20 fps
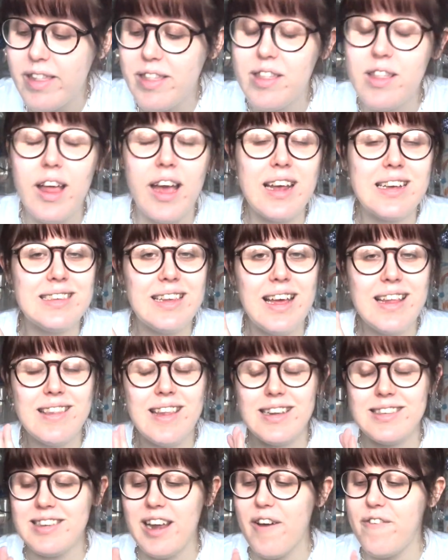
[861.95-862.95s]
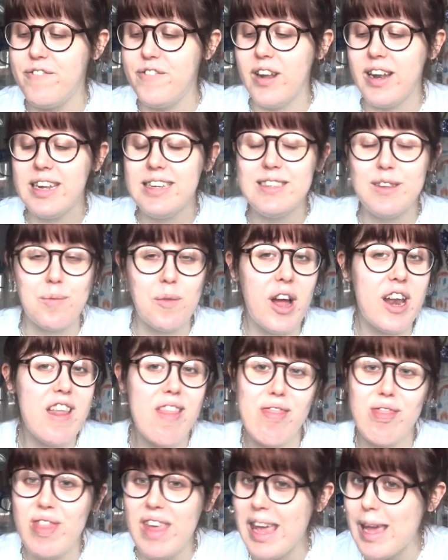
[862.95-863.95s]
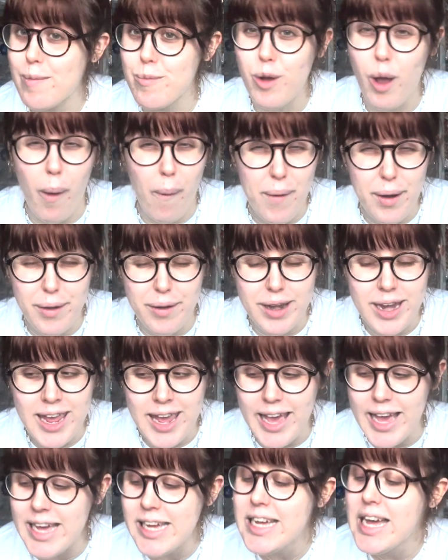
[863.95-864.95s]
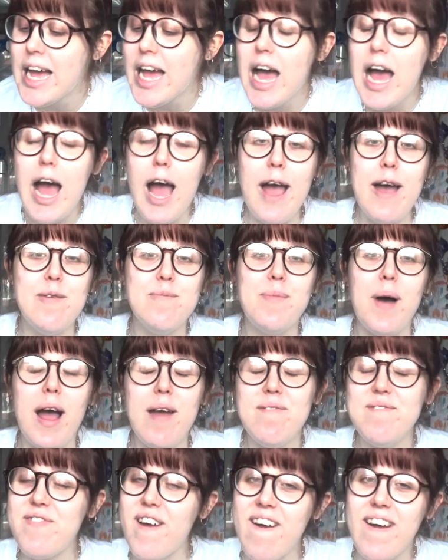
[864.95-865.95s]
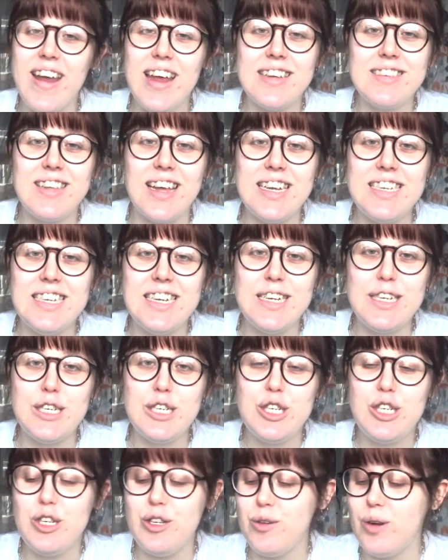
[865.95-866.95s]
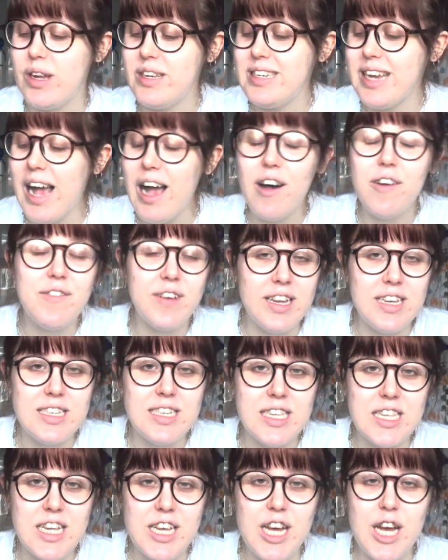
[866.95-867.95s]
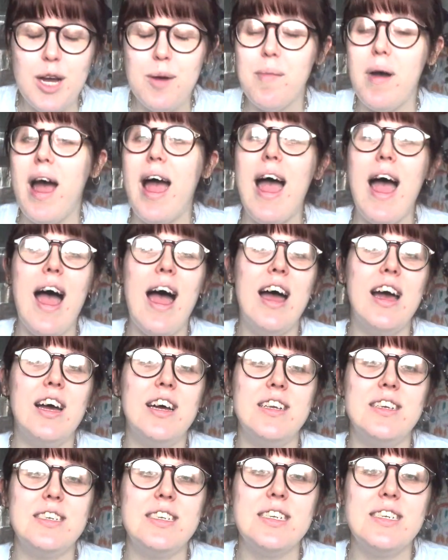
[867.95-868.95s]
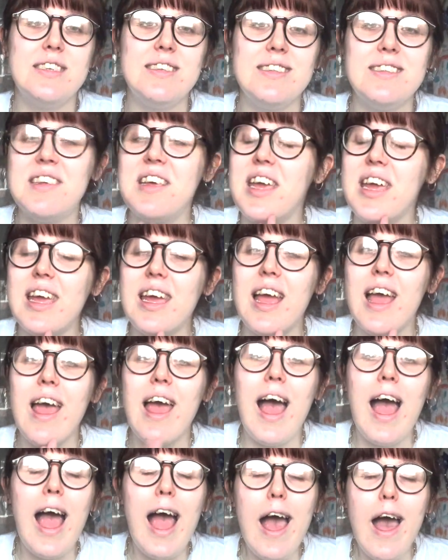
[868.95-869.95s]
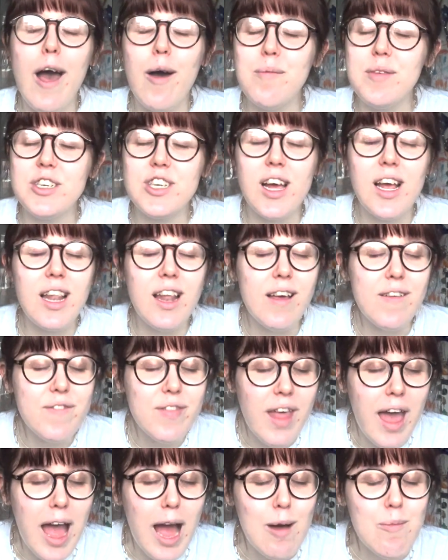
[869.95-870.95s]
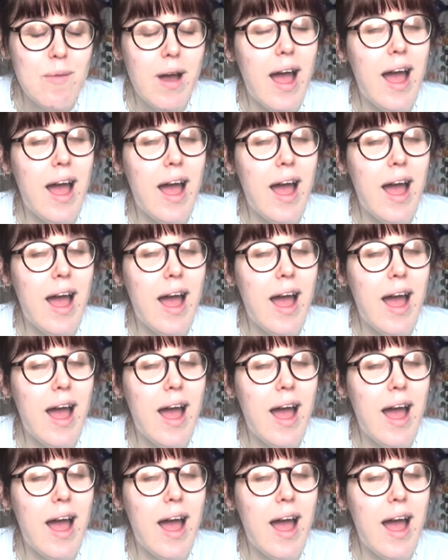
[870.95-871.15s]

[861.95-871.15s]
Like I said, there's definitely some kind of theme going on here, but I'm very excited to delve into them and see how much I love them.